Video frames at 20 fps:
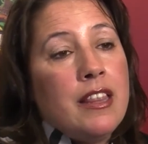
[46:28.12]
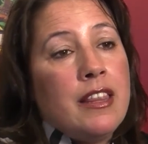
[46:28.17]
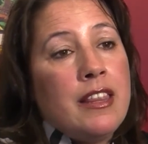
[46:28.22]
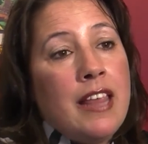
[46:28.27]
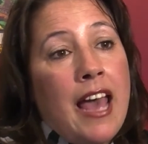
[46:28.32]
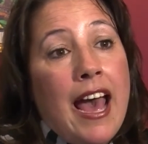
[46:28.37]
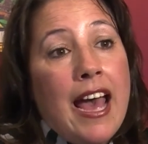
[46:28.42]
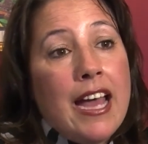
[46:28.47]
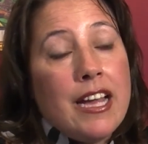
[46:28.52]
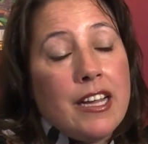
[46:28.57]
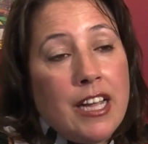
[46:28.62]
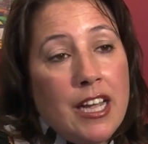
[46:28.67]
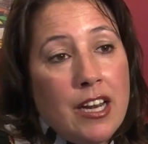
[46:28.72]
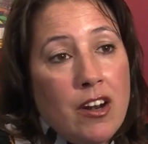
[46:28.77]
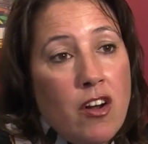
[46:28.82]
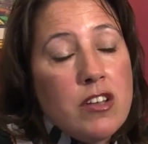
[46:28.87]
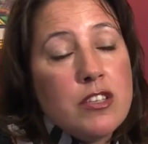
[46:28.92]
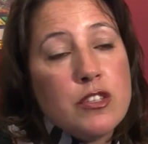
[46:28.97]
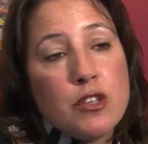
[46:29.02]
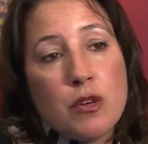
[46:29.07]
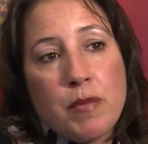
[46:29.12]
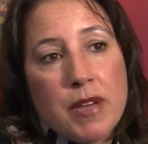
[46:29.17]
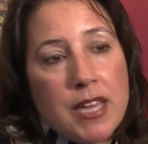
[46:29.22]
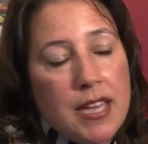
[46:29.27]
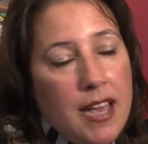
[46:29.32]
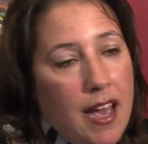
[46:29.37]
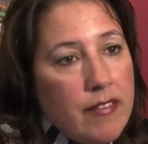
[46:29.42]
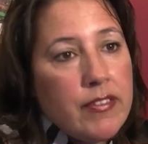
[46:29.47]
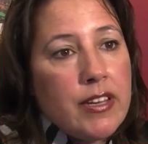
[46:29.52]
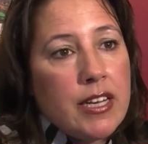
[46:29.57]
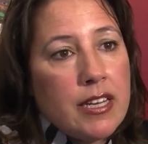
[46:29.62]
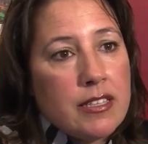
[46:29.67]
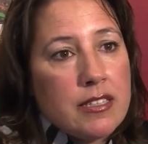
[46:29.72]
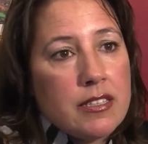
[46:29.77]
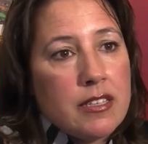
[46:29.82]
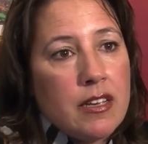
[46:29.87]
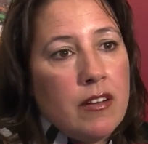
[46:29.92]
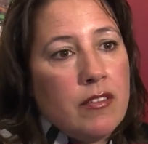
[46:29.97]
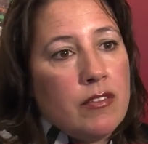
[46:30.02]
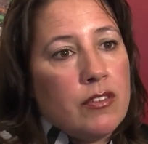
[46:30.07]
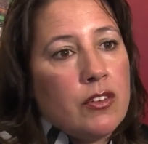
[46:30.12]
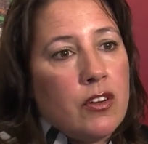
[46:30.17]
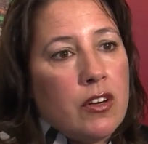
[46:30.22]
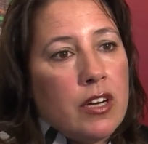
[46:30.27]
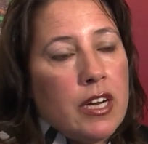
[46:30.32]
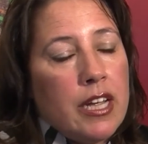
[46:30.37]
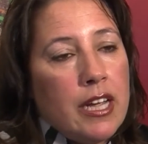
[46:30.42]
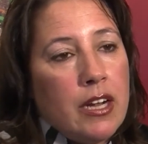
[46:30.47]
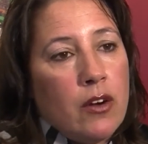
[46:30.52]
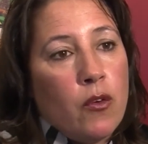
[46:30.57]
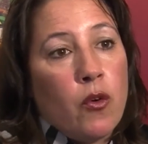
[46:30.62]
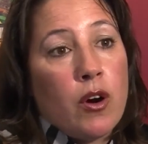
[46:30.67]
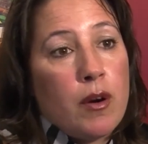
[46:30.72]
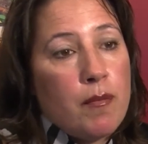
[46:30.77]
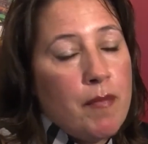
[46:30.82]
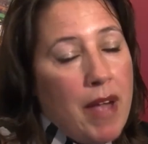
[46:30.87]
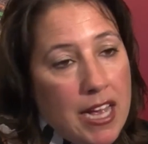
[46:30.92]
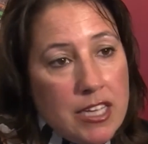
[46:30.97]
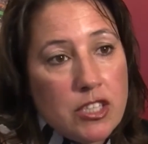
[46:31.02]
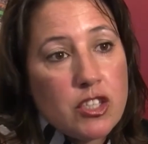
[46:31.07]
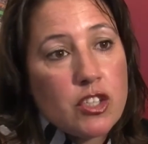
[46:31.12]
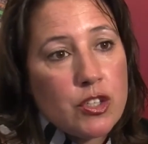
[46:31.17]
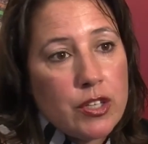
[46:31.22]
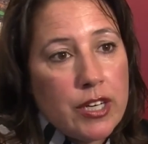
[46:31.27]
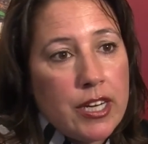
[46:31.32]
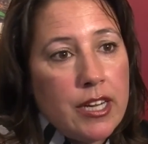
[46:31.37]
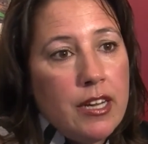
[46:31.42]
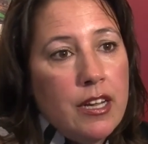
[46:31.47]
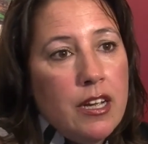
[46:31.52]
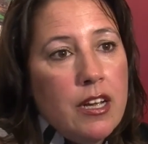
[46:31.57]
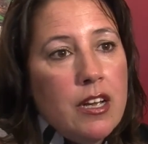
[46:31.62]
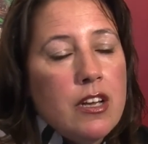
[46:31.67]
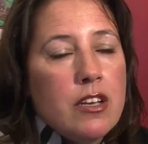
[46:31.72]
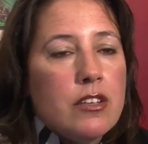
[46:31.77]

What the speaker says: that can also be evidence of learning or mastery.